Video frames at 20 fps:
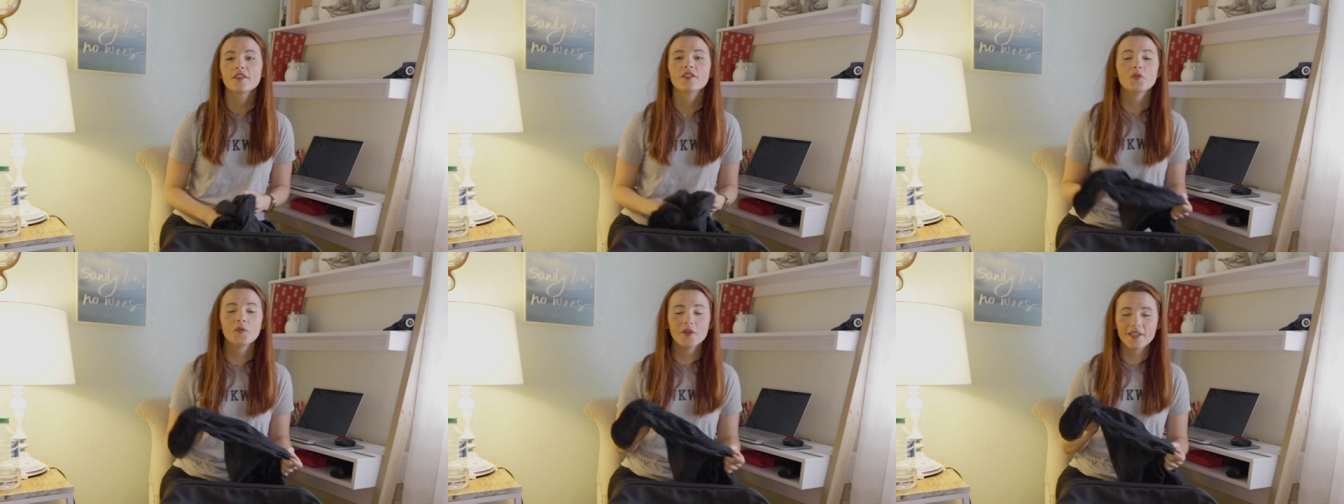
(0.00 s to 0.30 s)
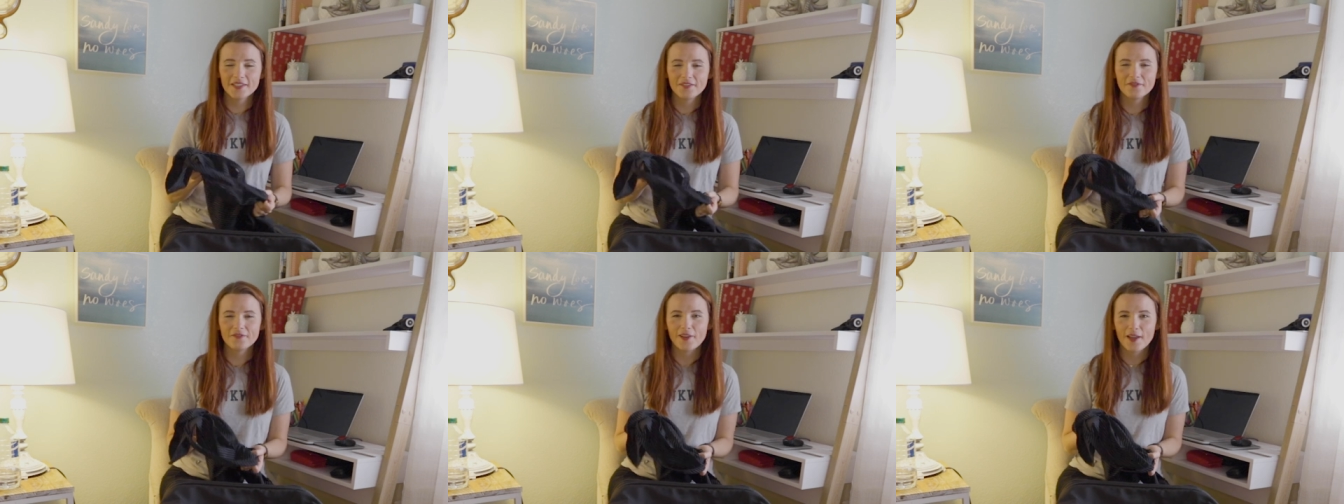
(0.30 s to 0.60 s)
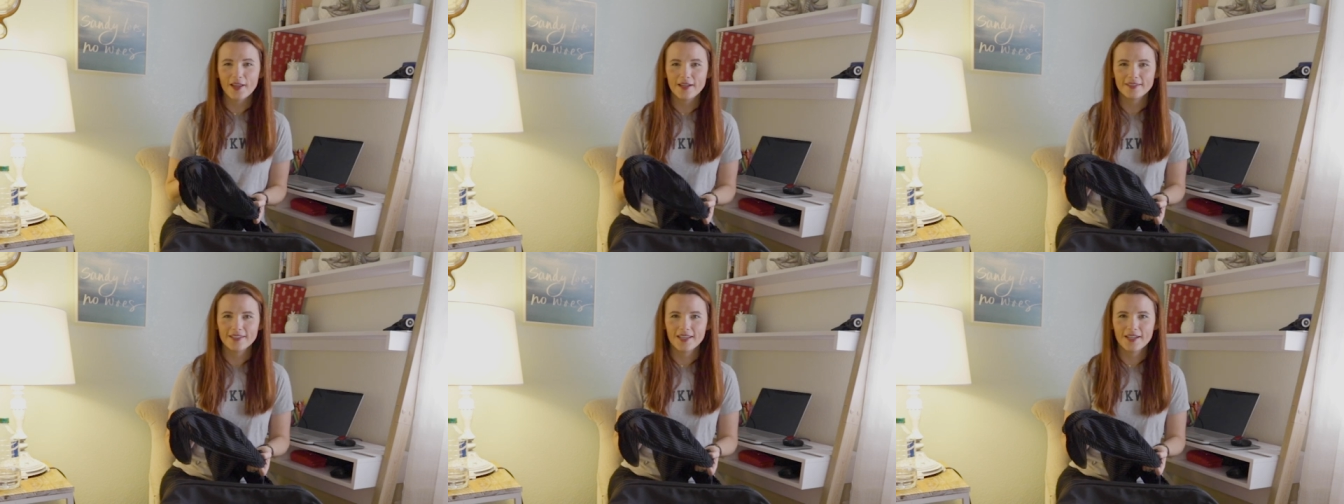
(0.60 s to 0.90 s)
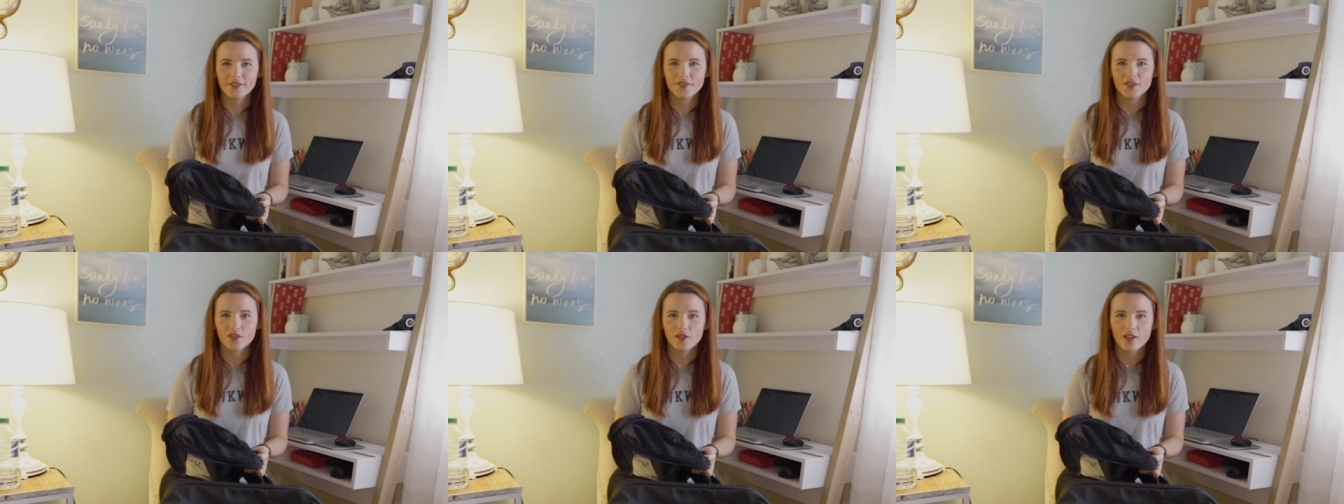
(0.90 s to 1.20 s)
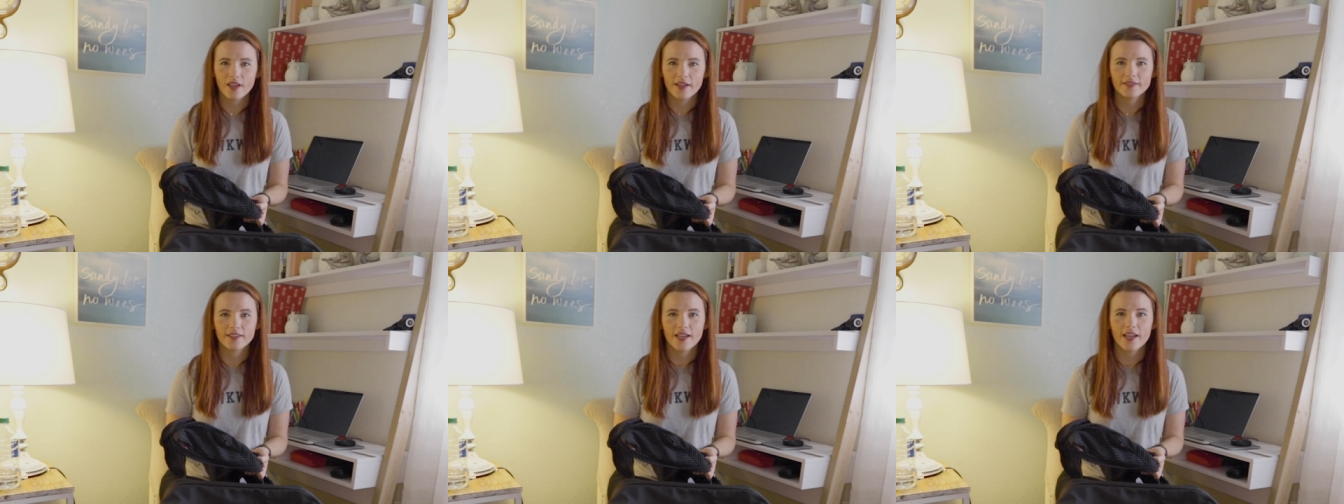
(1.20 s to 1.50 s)
The reason flight attendants don't
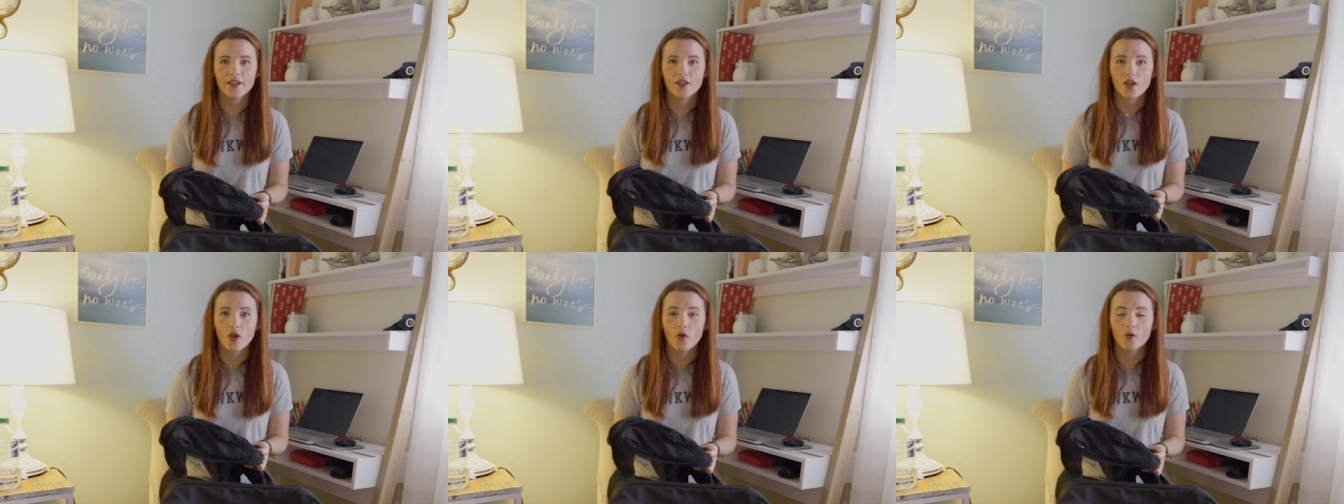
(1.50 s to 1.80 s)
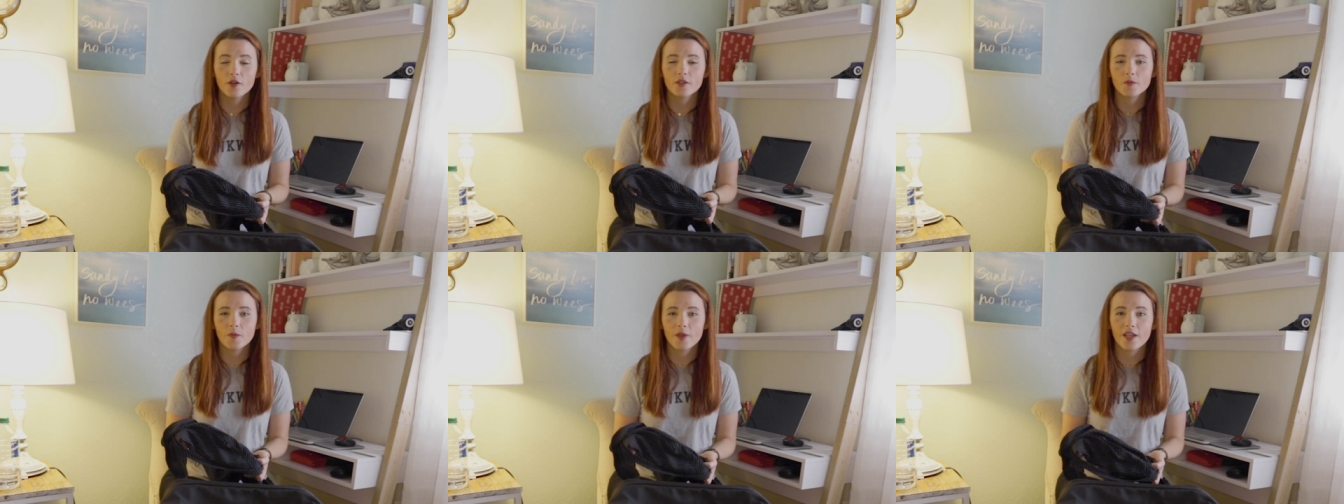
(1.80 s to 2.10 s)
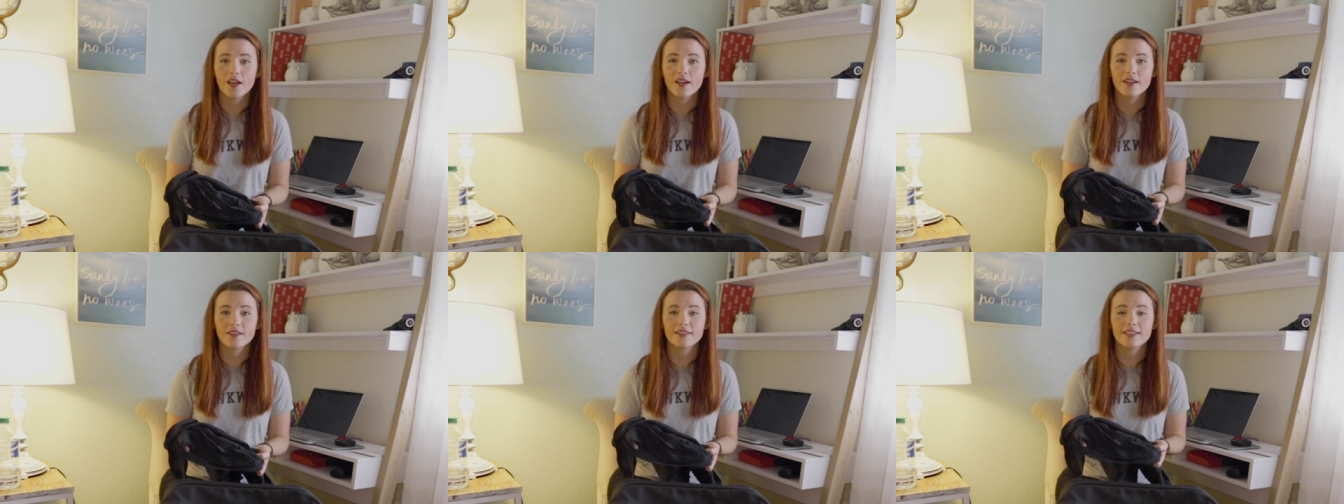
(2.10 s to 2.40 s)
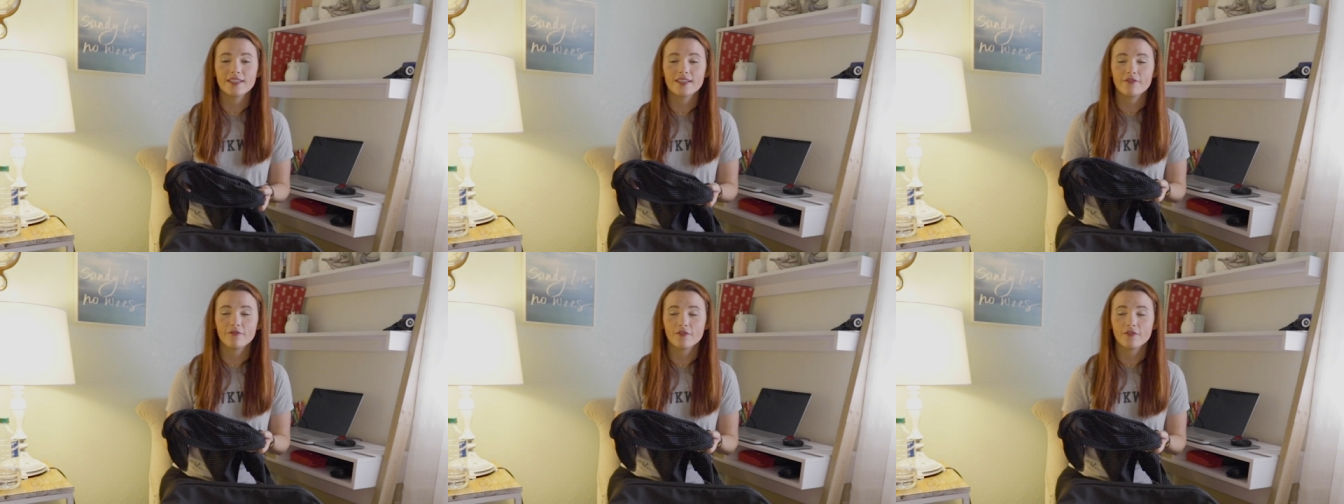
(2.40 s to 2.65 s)
like Diet Coke is because